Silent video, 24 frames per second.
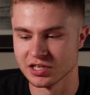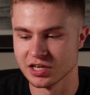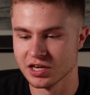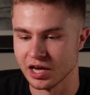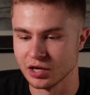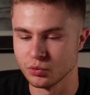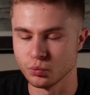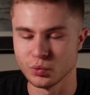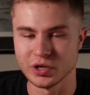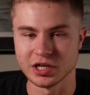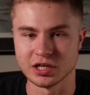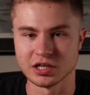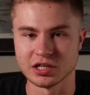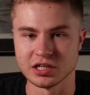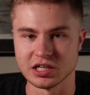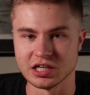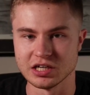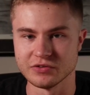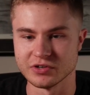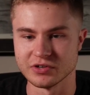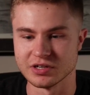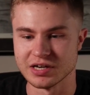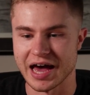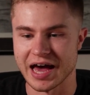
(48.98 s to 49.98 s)
And we could
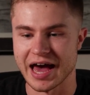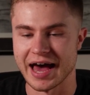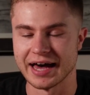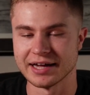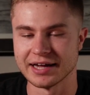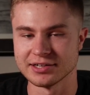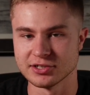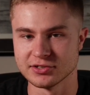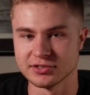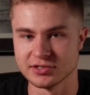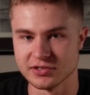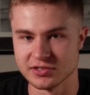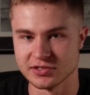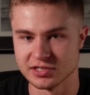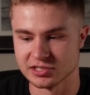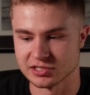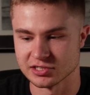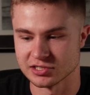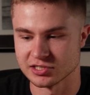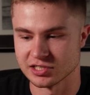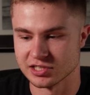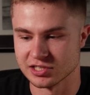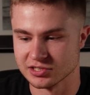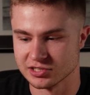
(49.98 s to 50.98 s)
even add to
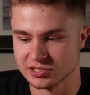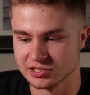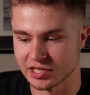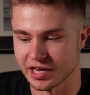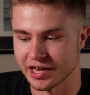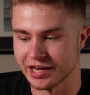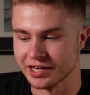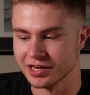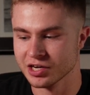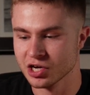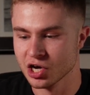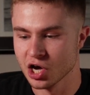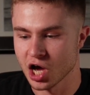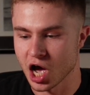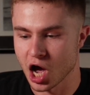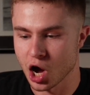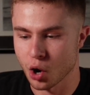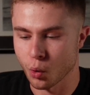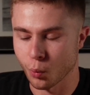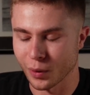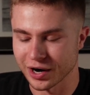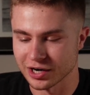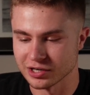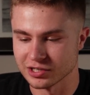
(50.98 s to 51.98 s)
this and say
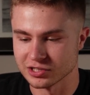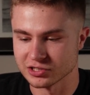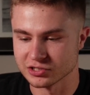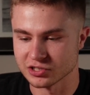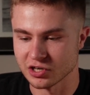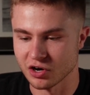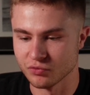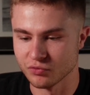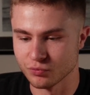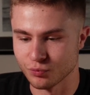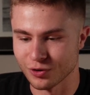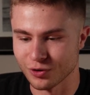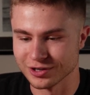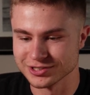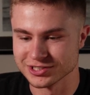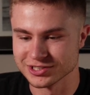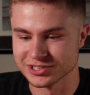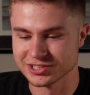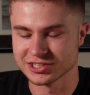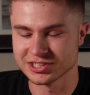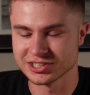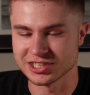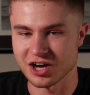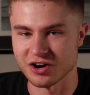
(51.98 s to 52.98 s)
awareness of
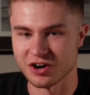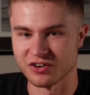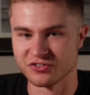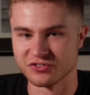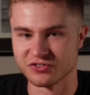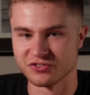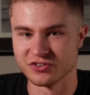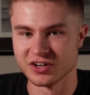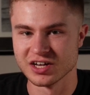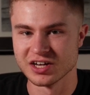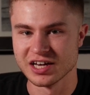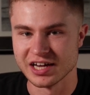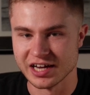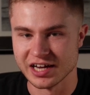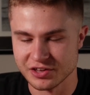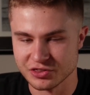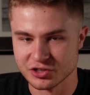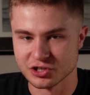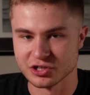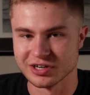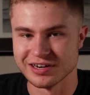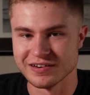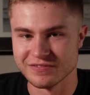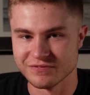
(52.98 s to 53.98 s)
oneself in
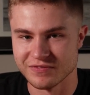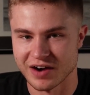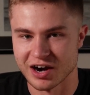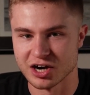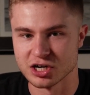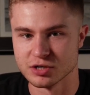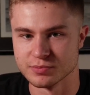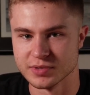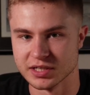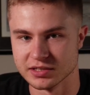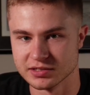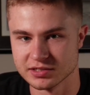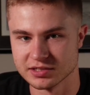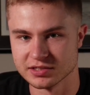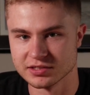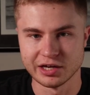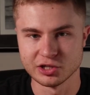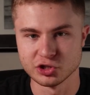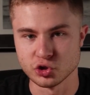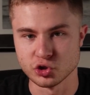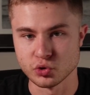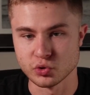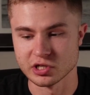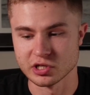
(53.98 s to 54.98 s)
their environment.
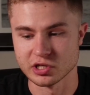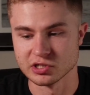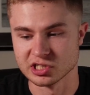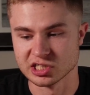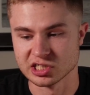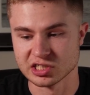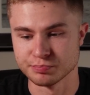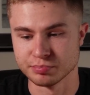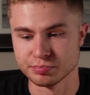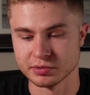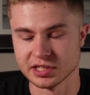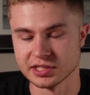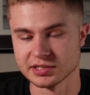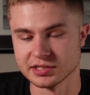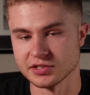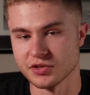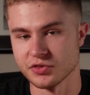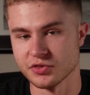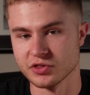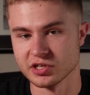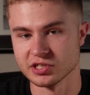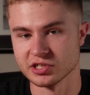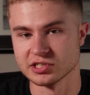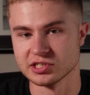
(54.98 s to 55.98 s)
You can split
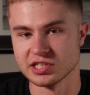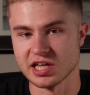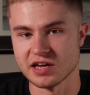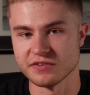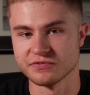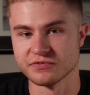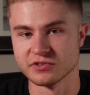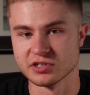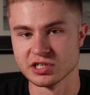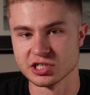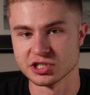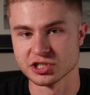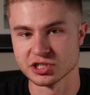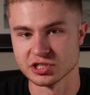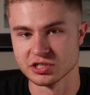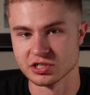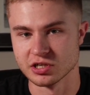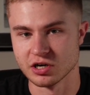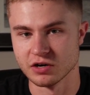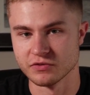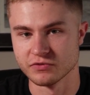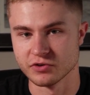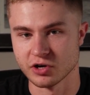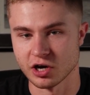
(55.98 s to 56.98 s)
this definition
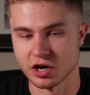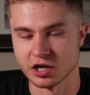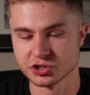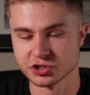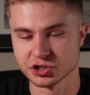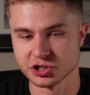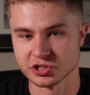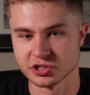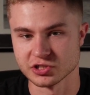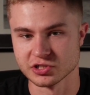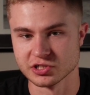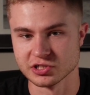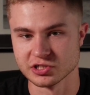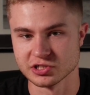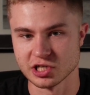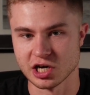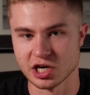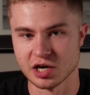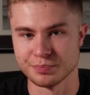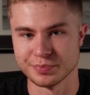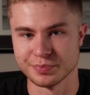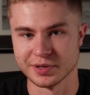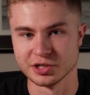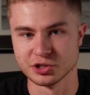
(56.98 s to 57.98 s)
of consciousness
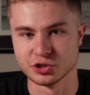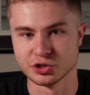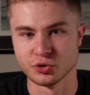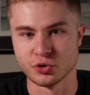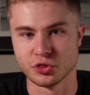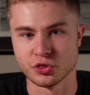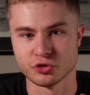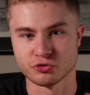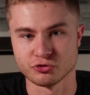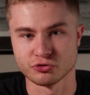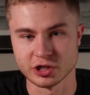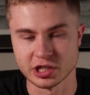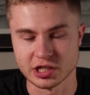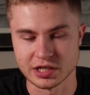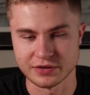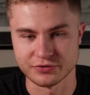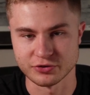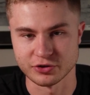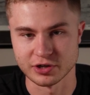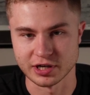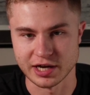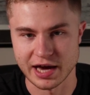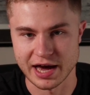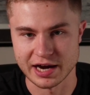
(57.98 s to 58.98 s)
up into three
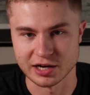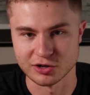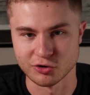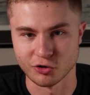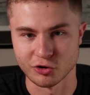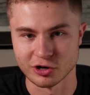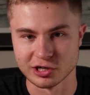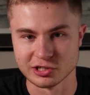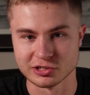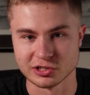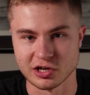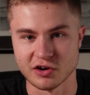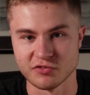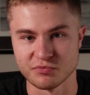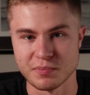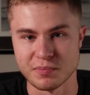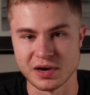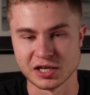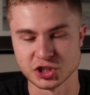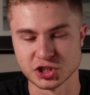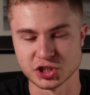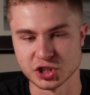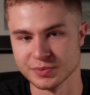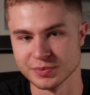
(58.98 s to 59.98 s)
different categories of
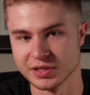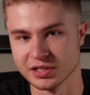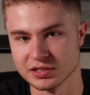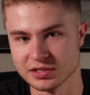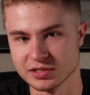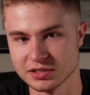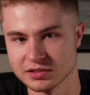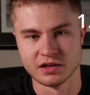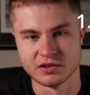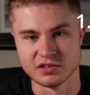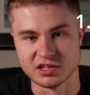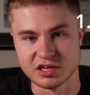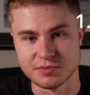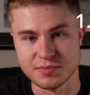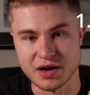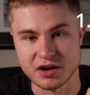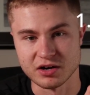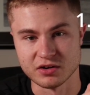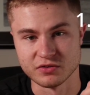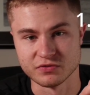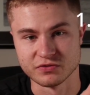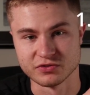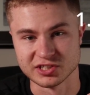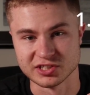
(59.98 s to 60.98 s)
measurement the amount
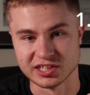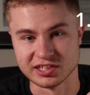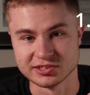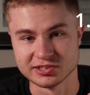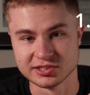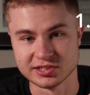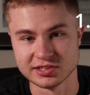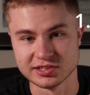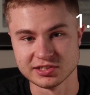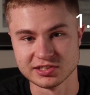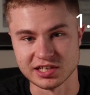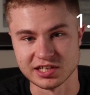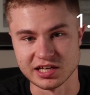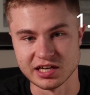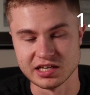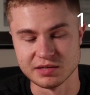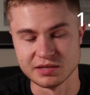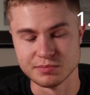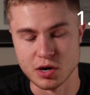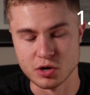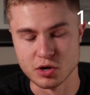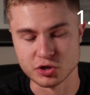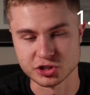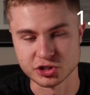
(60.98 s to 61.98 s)
of senses and
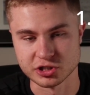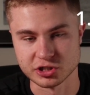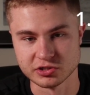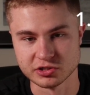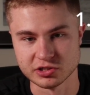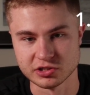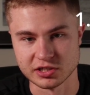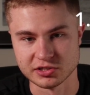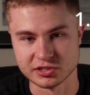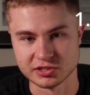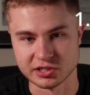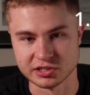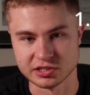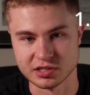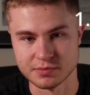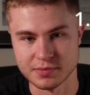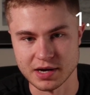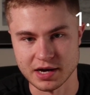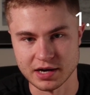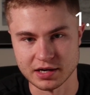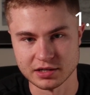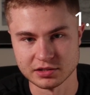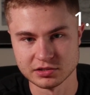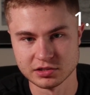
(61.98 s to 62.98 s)
emotions a system
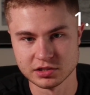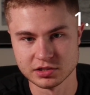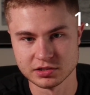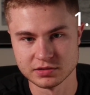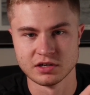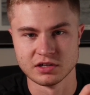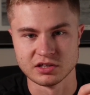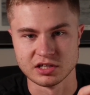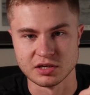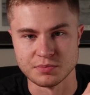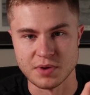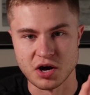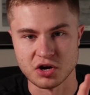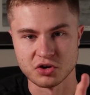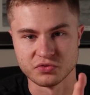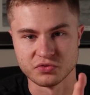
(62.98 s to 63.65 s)
has, the amount of